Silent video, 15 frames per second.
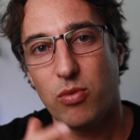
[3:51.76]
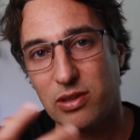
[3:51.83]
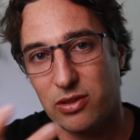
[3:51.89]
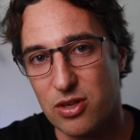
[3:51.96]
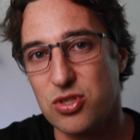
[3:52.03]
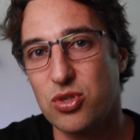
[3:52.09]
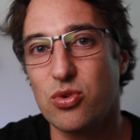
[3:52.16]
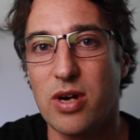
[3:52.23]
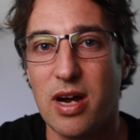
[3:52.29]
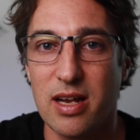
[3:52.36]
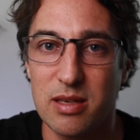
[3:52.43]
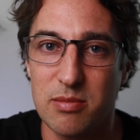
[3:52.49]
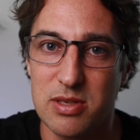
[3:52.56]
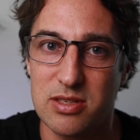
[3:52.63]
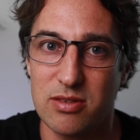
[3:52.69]
When logical
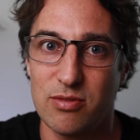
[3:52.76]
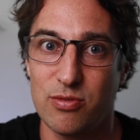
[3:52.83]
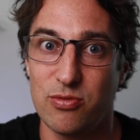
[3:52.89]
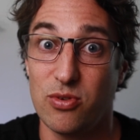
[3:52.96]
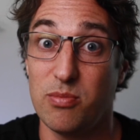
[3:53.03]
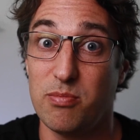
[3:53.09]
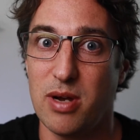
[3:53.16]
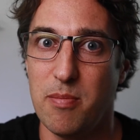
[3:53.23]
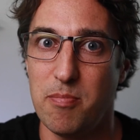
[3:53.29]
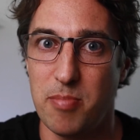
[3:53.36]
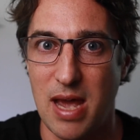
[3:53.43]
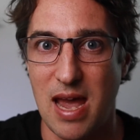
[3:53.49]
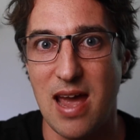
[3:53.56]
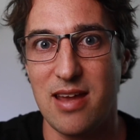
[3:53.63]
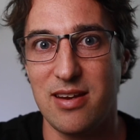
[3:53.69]
arguments are informed by
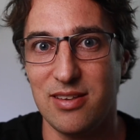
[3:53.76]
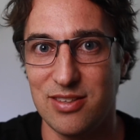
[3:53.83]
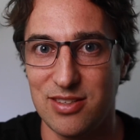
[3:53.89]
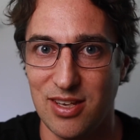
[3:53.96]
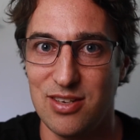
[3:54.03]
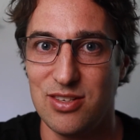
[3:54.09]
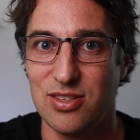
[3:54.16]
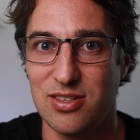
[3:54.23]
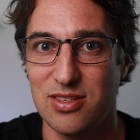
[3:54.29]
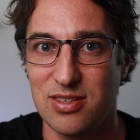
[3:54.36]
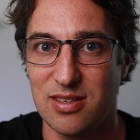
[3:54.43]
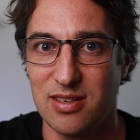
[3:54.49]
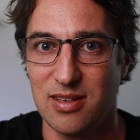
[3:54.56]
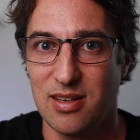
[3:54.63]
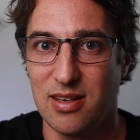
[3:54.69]
bad intentions,
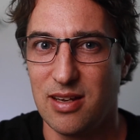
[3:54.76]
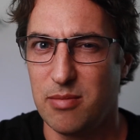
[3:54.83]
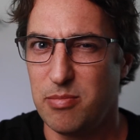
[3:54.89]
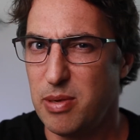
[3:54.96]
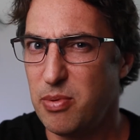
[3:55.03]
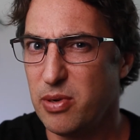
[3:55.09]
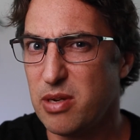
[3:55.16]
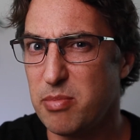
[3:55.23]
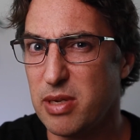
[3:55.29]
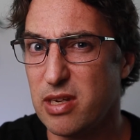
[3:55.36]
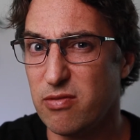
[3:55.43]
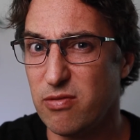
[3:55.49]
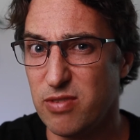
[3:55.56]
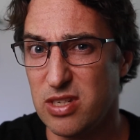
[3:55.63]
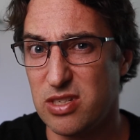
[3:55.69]
people can be
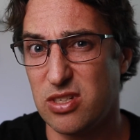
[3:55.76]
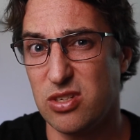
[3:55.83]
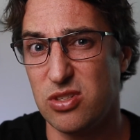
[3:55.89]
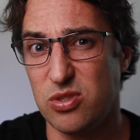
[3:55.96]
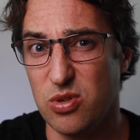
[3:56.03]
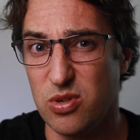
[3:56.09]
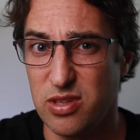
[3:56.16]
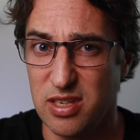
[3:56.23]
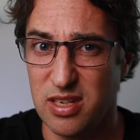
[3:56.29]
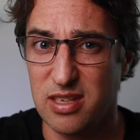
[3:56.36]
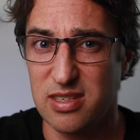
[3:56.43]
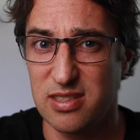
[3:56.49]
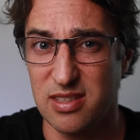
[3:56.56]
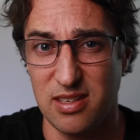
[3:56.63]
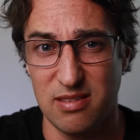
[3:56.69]
convinced to do
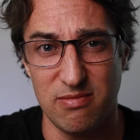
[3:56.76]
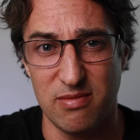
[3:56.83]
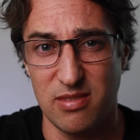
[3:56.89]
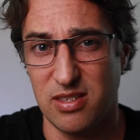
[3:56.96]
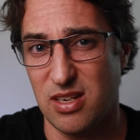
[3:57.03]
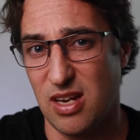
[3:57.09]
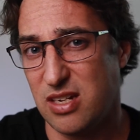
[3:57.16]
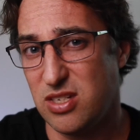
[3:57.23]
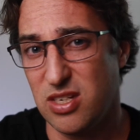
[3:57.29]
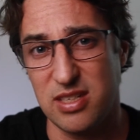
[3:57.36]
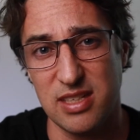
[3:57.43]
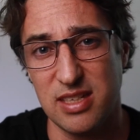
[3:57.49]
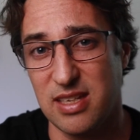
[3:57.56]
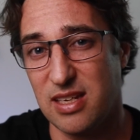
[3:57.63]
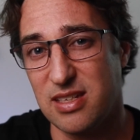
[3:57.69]
things that are just
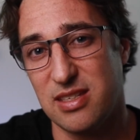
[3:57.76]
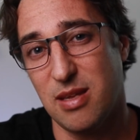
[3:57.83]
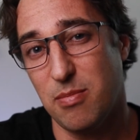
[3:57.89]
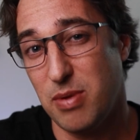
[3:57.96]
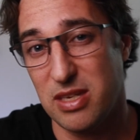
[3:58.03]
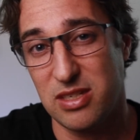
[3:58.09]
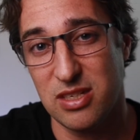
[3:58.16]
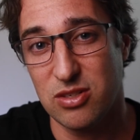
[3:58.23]
against their best